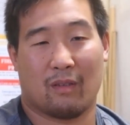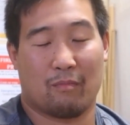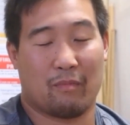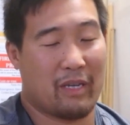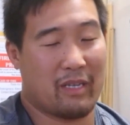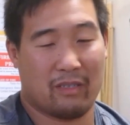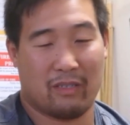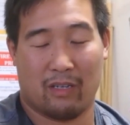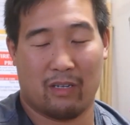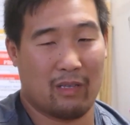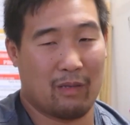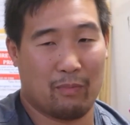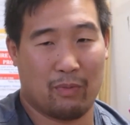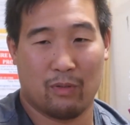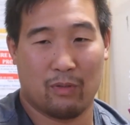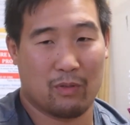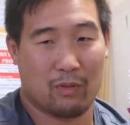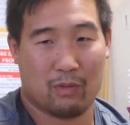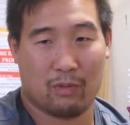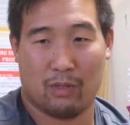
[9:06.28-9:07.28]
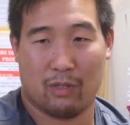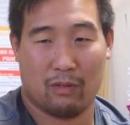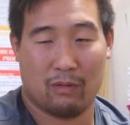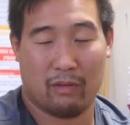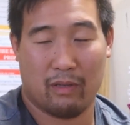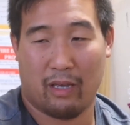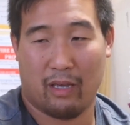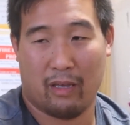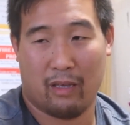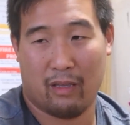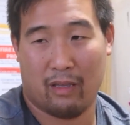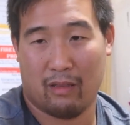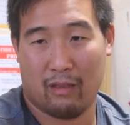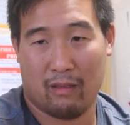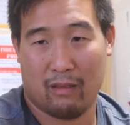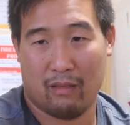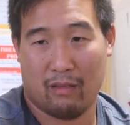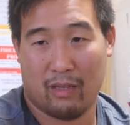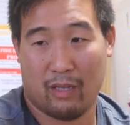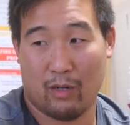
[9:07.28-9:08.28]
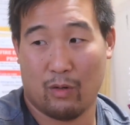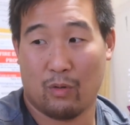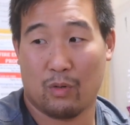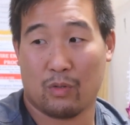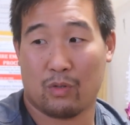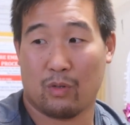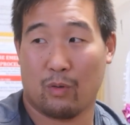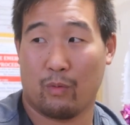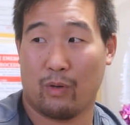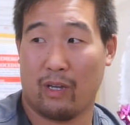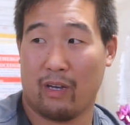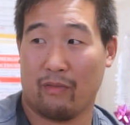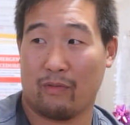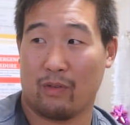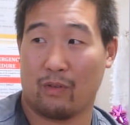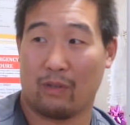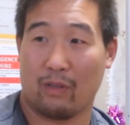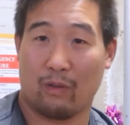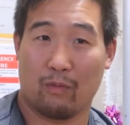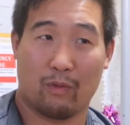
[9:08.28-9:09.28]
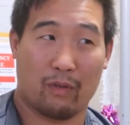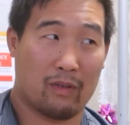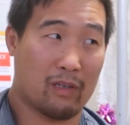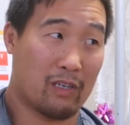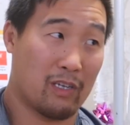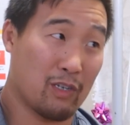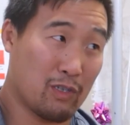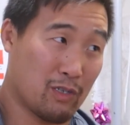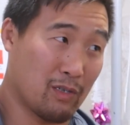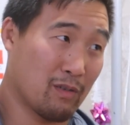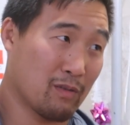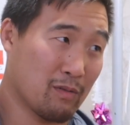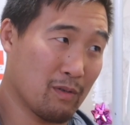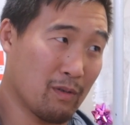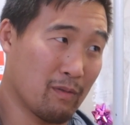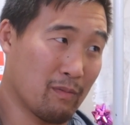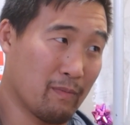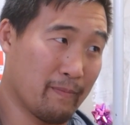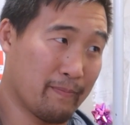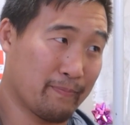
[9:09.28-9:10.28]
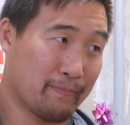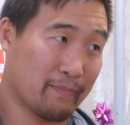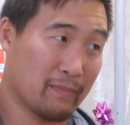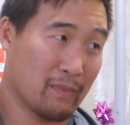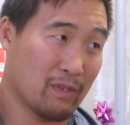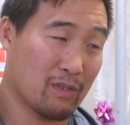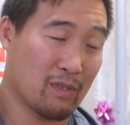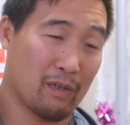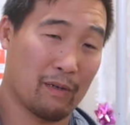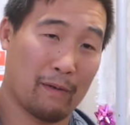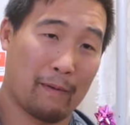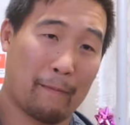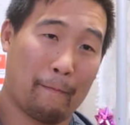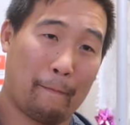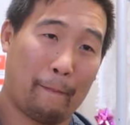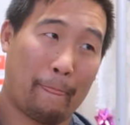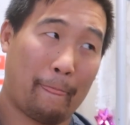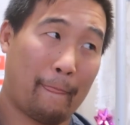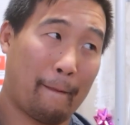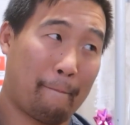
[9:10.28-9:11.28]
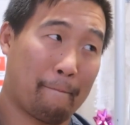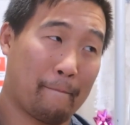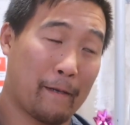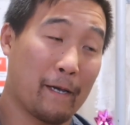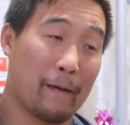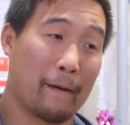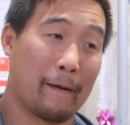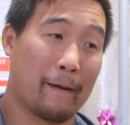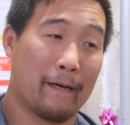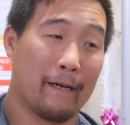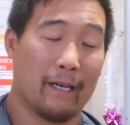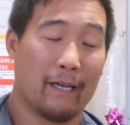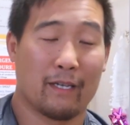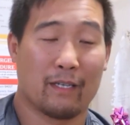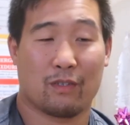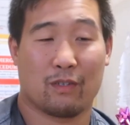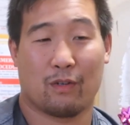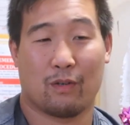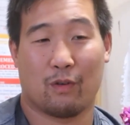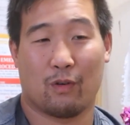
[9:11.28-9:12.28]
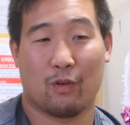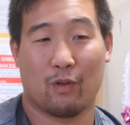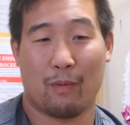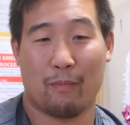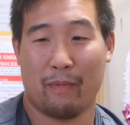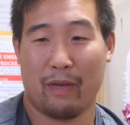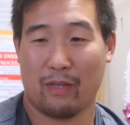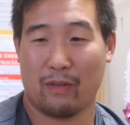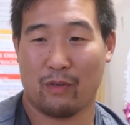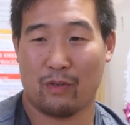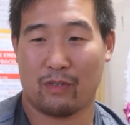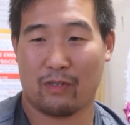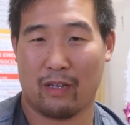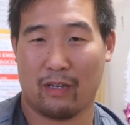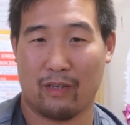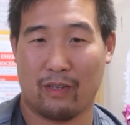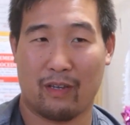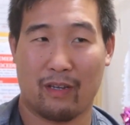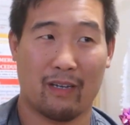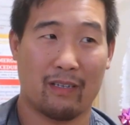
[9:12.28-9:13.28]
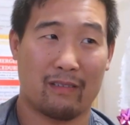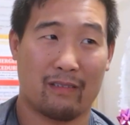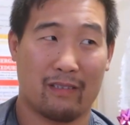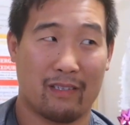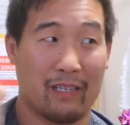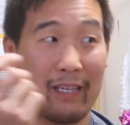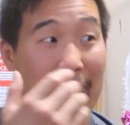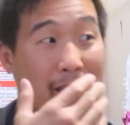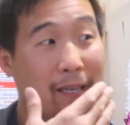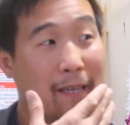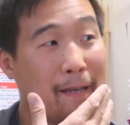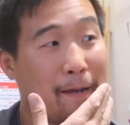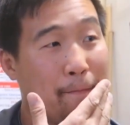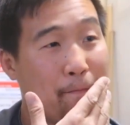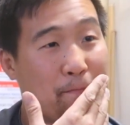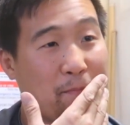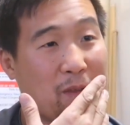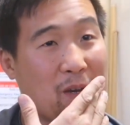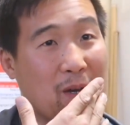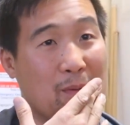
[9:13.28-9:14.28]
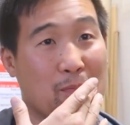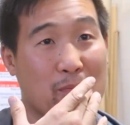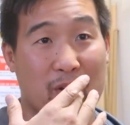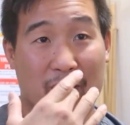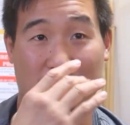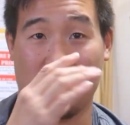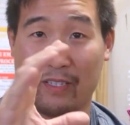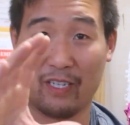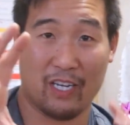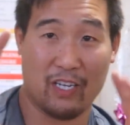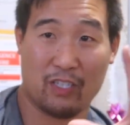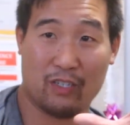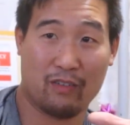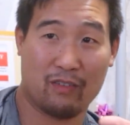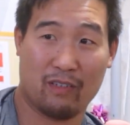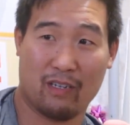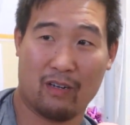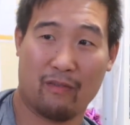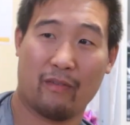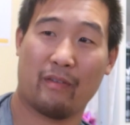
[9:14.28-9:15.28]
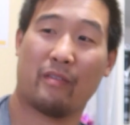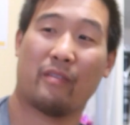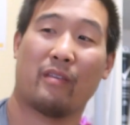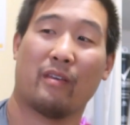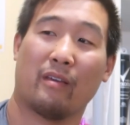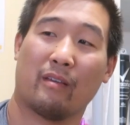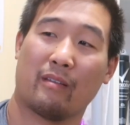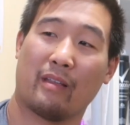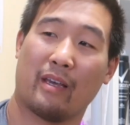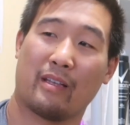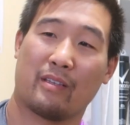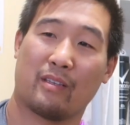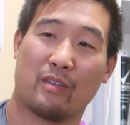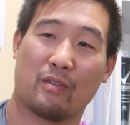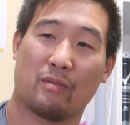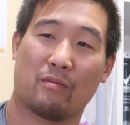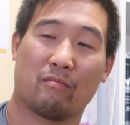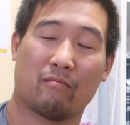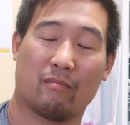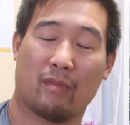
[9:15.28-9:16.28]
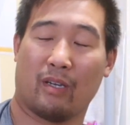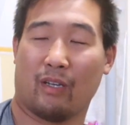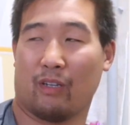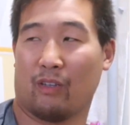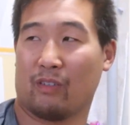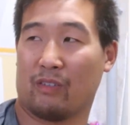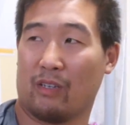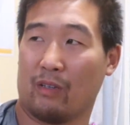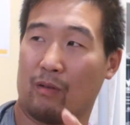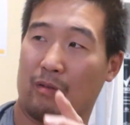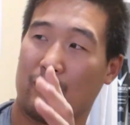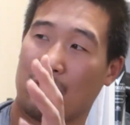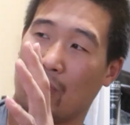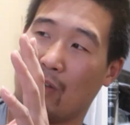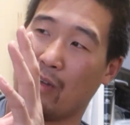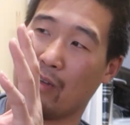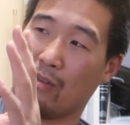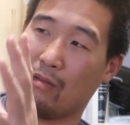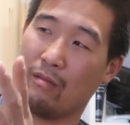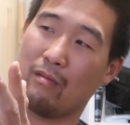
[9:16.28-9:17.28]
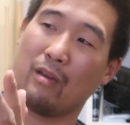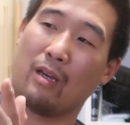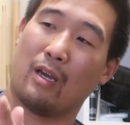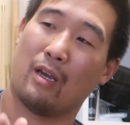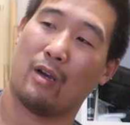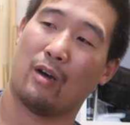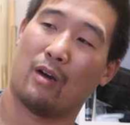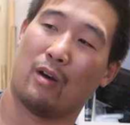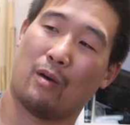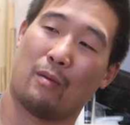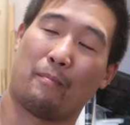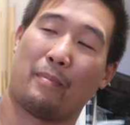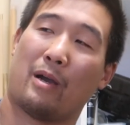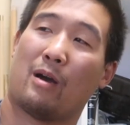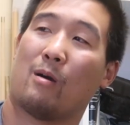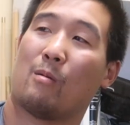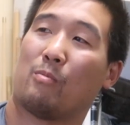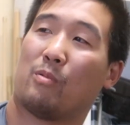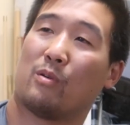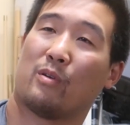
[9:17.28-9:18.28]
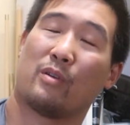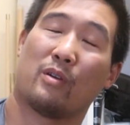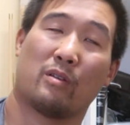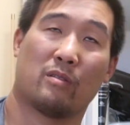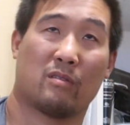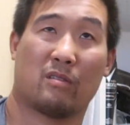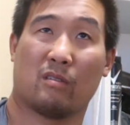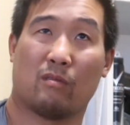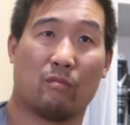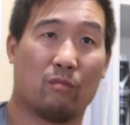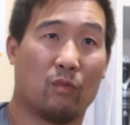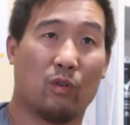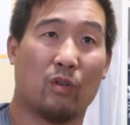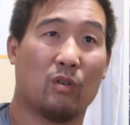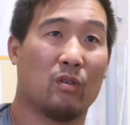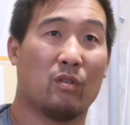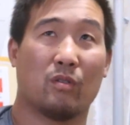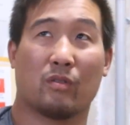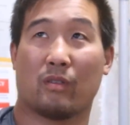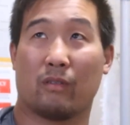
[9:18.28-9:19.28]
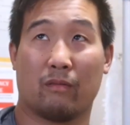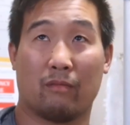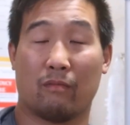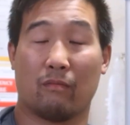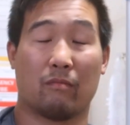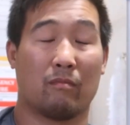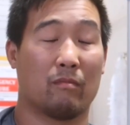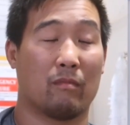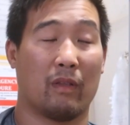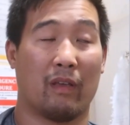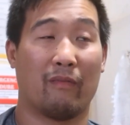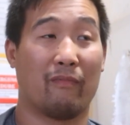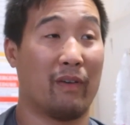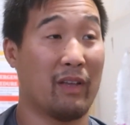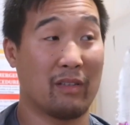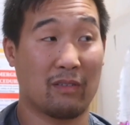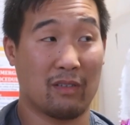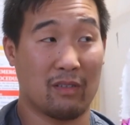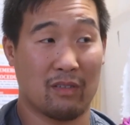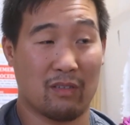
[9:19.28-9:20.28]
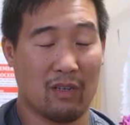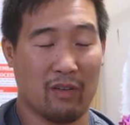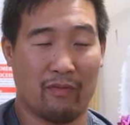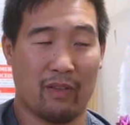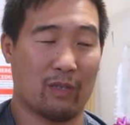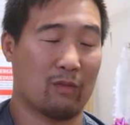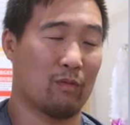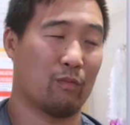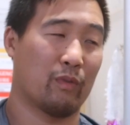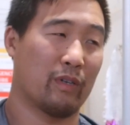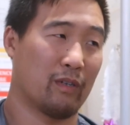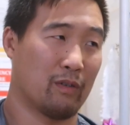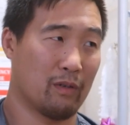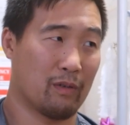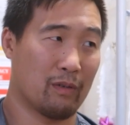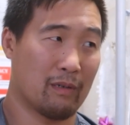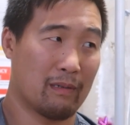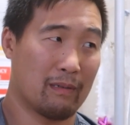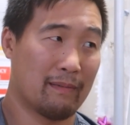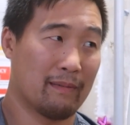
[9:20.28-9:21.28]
maintaining the pool as well, and then also we have to deal with the kitchen as well. So so all the menus that you guys see and presentations and everything that you see on PowerPoints and walls and events and stuff, that's what we do.